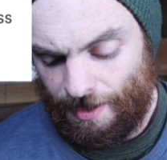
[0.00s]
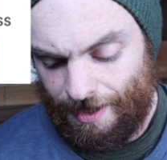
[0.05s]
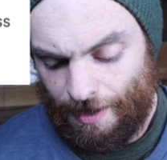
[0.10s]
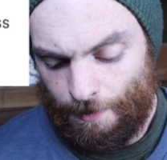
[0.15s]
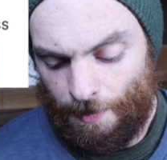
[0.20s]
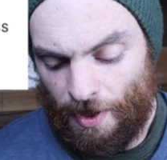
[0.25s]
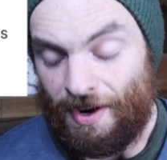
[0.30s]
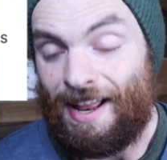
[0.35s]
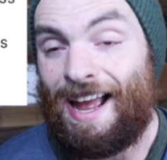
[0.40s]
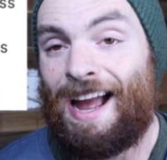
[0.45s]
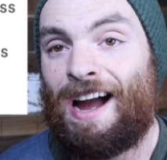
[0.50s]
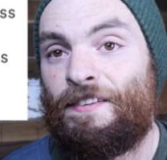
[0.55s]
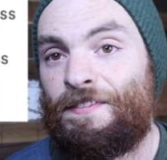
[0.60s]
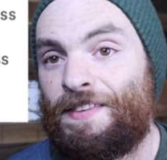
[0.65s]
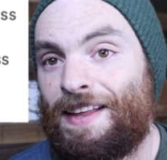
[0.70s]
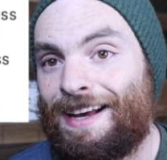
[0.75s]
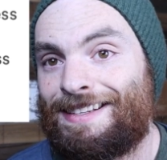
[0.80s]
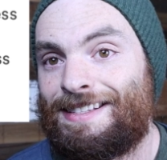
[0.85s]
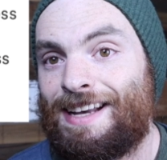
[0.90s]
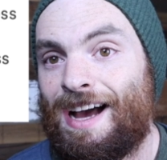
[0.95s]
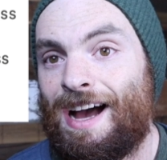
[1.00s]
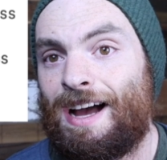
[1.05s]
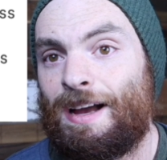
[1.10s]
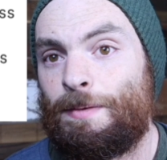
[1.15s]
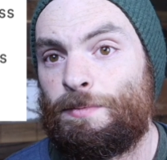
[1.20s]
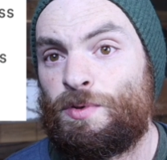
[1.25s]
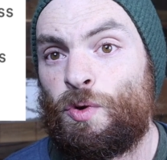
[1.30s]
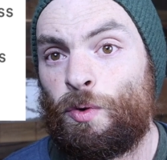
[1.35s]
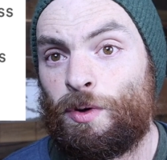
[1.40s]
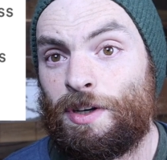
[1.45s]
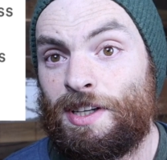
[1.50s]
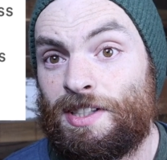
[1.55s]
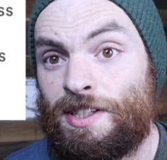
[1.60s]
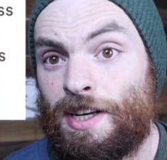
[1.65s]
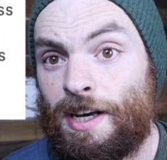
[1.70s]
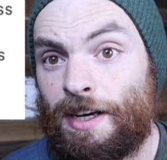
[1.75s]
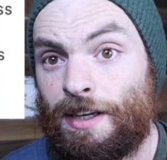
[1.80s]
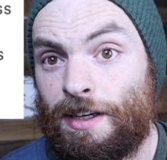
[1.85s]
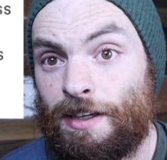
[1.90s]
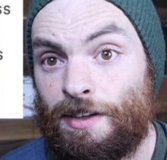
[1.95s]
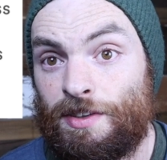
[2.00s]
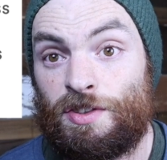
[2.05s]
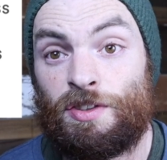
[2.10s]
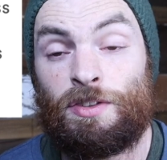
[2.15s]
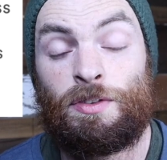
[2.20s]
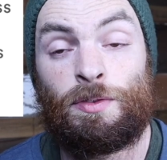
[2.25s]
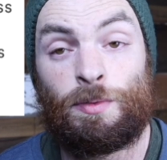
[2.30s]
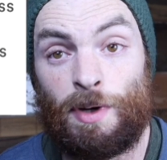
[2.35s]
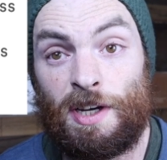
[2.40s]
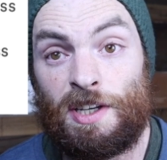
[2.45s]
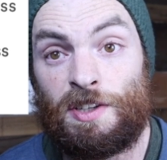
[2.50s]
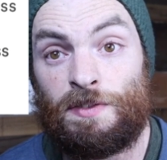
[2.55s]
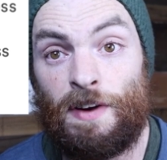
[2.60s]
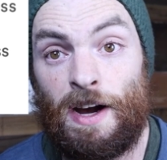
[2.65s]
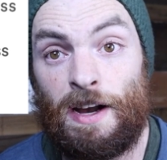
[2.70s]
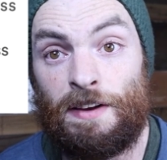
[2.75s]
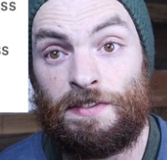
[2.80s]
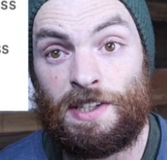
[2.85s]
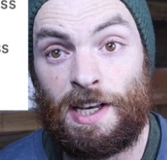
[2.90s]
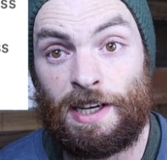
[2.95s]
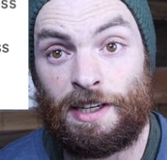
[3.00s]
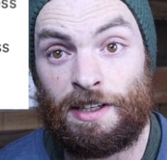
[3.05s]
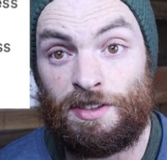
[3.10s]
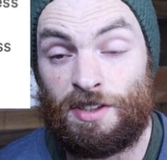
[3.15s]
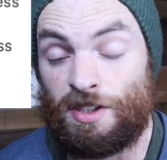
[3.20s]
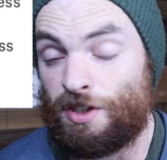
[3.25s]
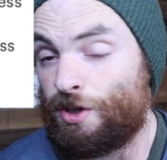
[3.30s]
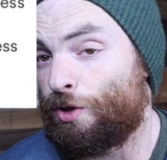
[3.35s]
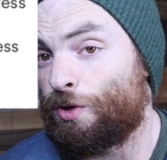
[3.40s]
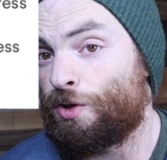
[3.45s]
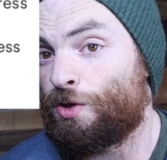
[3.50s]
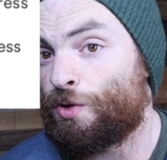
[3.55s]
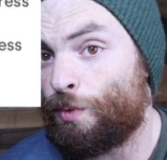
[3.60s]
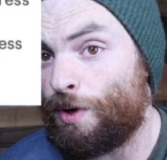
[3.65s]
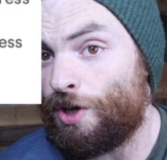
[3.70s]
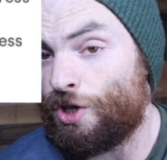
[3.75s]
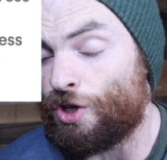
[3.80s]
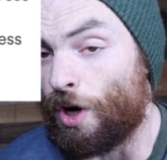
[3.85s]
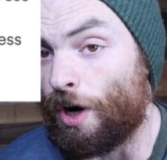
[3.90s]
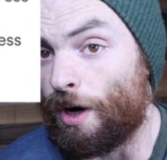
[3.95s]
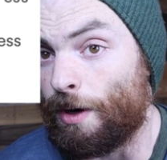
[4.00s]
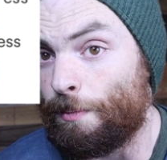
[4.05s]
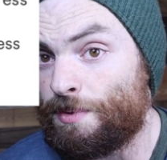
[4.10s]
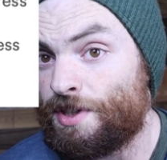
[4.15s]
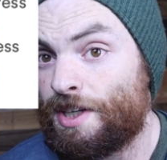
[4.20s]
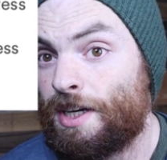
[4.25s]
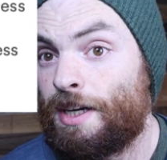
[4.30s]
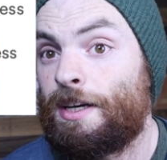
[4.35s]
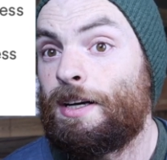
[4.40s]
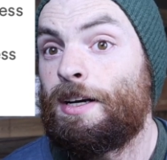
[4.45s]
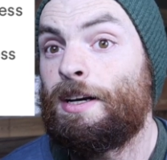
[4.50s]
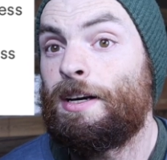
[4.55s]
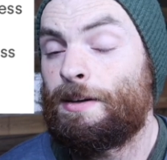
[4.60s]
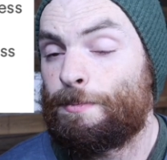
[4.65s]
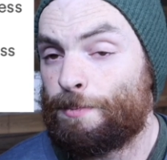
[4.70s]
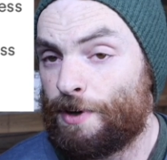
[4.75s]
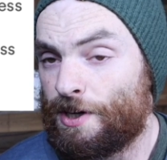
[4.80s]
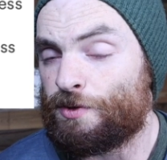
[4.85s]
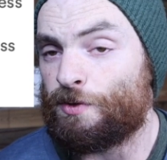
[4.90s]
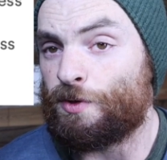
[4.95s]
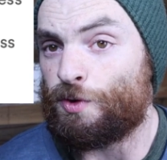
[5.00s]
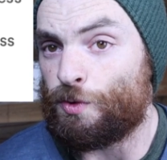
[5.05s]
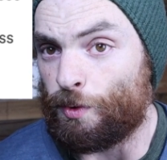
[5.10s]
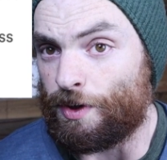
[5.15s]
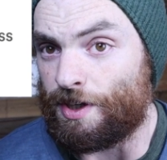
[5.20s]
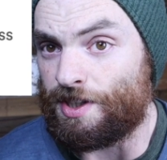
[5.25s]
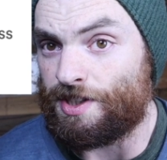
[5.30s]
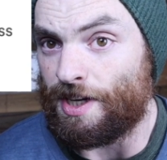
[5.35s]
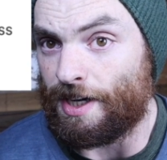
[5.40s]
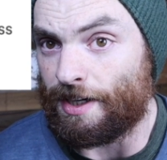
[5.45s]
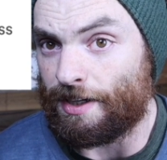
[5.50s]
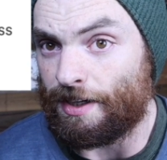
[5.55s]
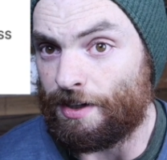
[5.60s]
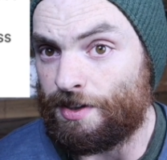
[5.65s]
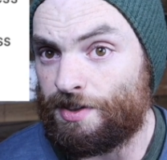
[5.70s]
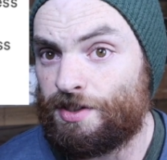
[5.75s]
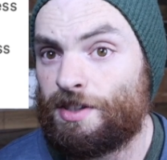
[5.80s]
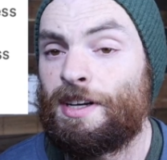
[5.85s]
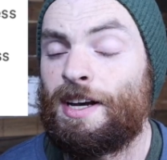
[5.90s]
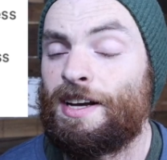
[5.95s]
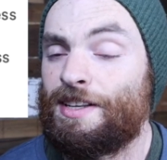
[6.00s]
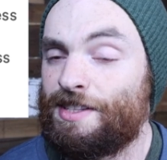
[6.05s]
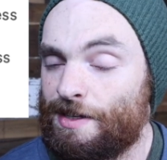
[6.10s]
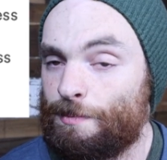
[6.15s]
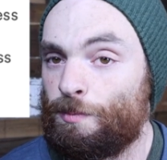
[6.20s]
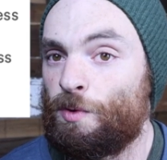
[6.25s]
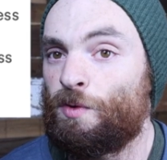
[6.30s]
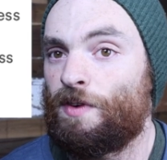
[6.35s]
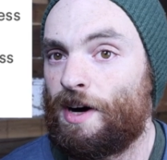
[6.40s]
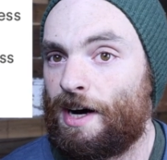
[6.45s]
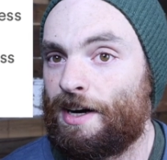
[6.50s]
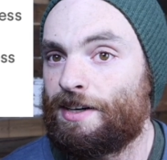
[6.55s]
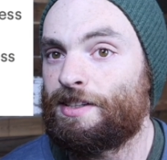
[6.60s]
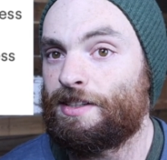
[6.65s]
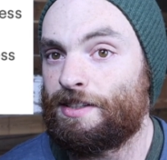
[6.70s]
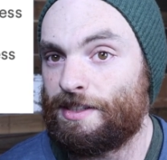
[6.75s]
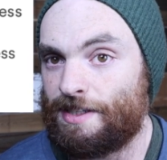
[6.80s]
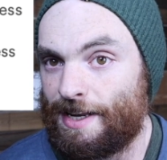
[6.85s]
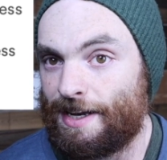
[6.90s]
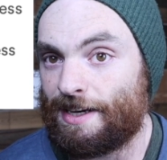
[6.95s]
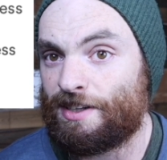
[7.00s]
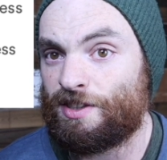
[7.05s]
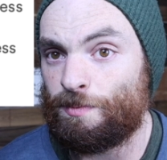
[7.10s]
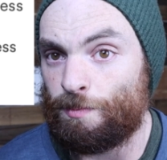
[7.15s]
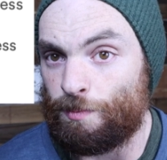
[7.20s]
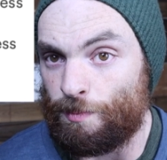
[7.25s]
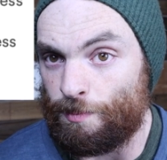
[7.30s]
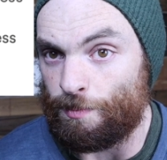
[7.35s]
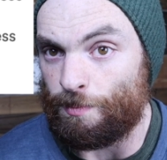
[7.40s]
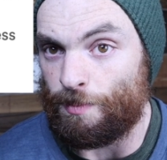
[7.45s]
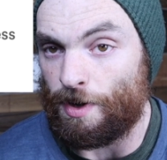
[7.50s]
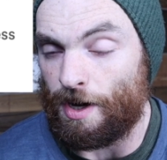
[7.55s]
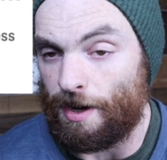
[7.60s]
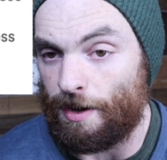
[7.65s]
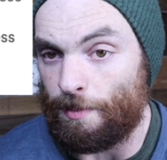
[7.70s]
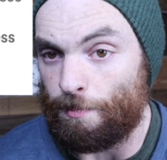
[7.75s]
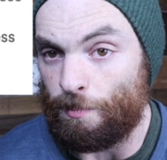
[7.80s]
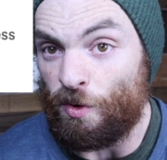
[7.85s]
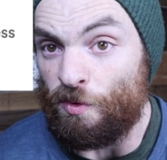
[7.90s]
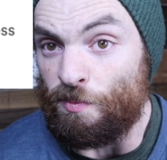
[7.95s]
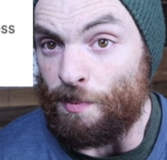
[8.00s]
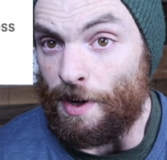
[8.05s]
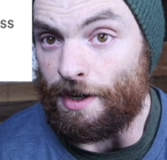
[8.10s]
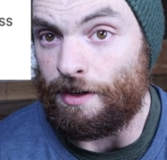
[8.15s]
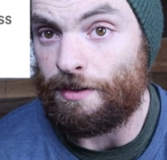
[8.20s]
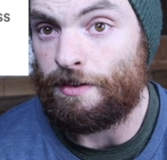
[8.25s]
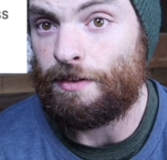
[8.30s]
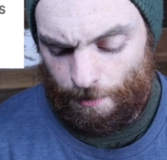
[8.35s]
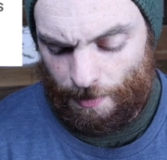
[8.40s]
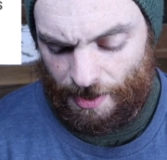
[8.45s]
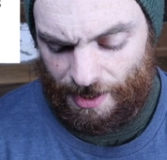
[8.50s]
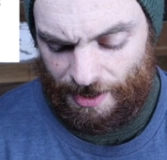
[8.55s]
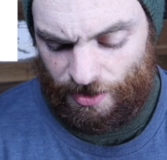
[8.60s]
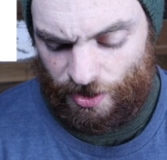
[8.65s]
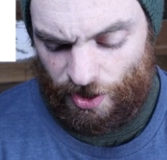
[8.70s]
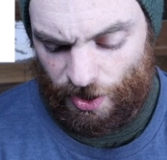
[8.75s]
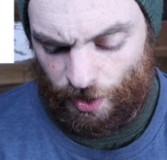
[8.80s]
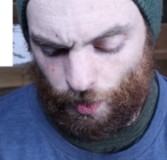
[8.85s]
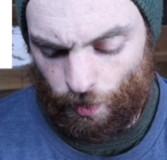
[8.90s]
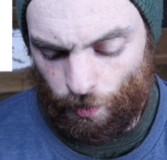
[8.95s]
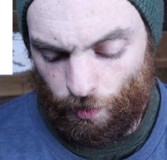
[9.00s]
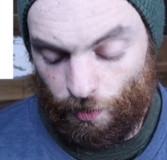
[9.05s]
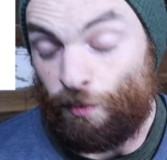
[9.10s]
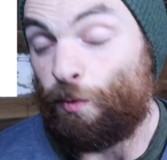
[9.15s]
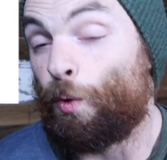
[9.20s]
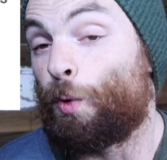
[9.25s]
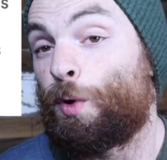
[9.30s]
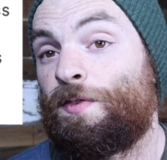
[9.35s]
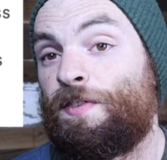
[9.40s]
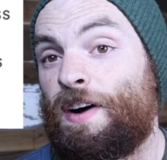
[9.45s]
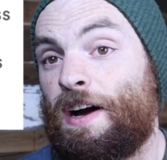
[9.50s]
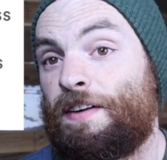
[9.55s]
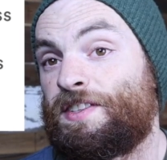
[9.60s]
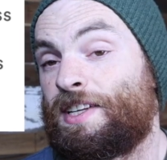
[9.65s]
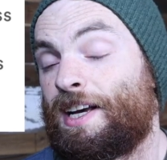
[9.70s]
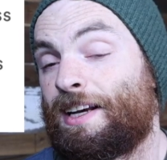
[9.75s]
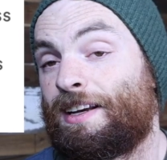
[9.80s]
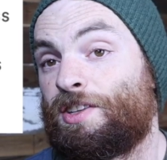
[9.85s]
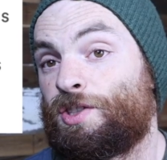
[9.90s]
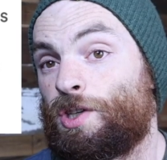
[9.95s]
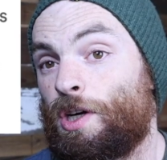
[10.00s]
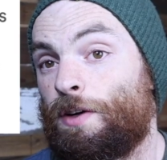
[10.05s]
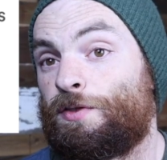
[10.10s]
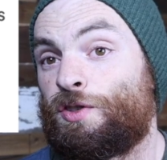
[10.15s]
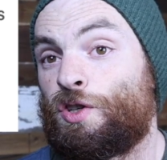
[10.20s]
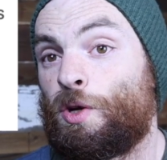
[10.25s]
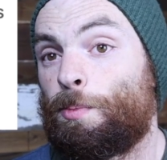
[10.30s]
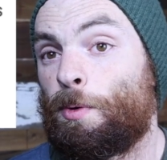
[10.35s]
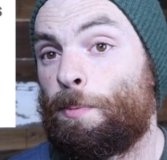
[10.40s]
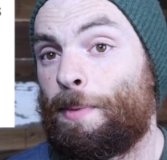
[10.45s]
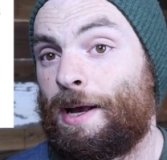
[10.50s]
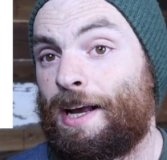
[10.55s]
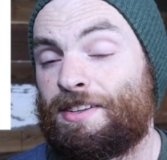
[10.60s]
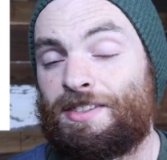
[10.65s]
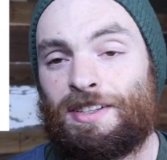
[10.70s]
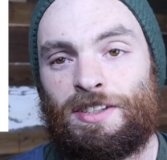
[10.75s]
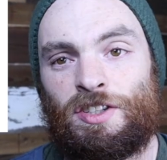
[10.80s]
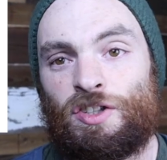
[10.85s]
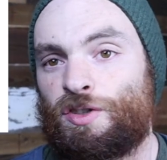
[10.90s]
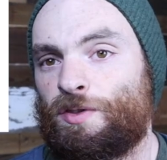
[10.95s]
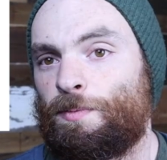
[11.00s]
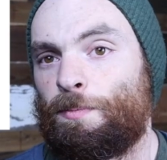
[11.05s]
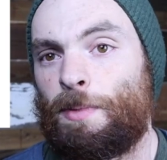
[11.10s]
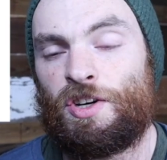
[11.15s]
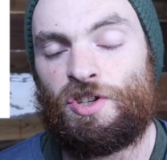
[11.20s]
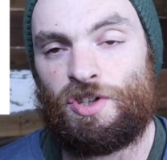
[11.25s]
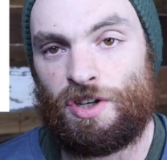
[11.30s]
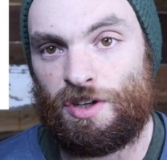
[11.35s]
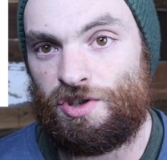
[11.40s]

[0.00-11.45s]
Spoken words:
about half that time, 20 seconds, rest 5 seconds, and you're gonna switch arms, press for 20 seconds, and then move on to the next movement. Minute 2, 45 seconds of Supermans. This is a much